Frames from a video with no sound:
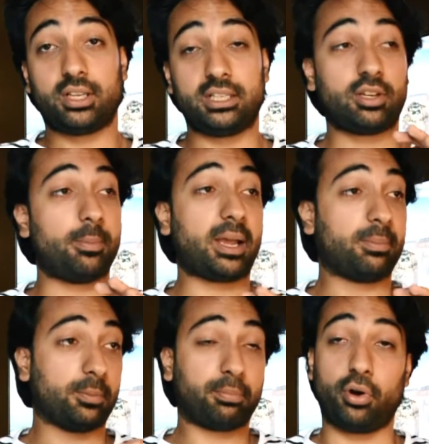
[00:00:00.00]
He's got a
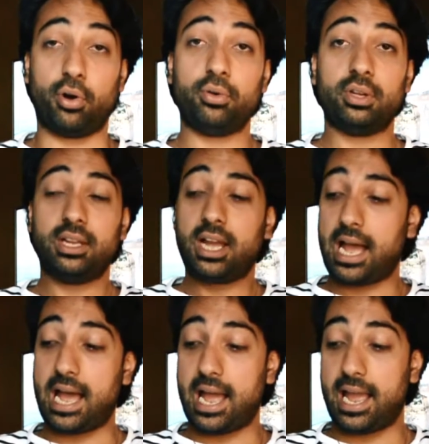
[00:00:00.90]
MacBook Pro,
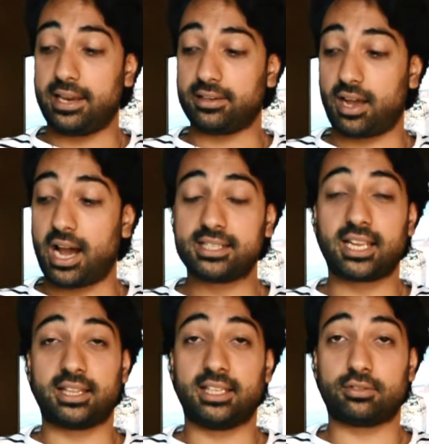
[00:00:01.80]
and I
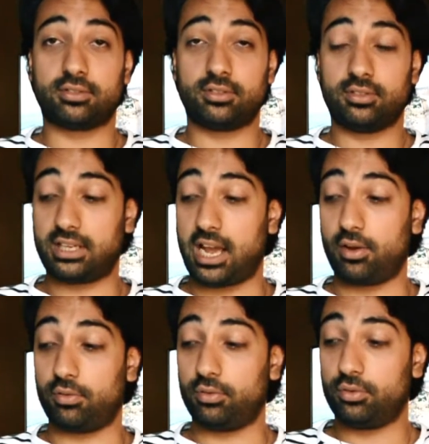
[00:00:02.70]
sat this
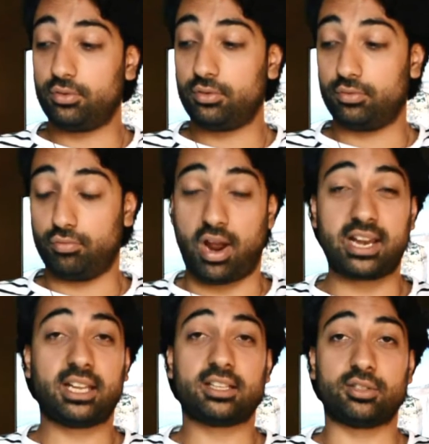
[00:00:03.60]
down right
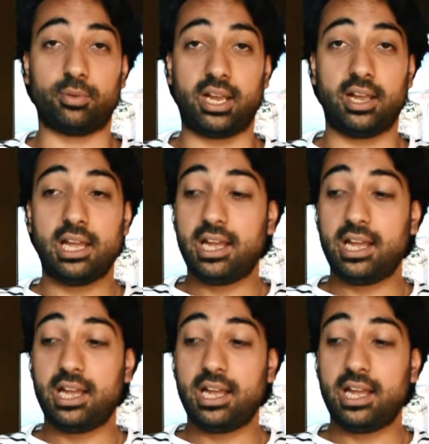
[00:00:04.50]
next to it,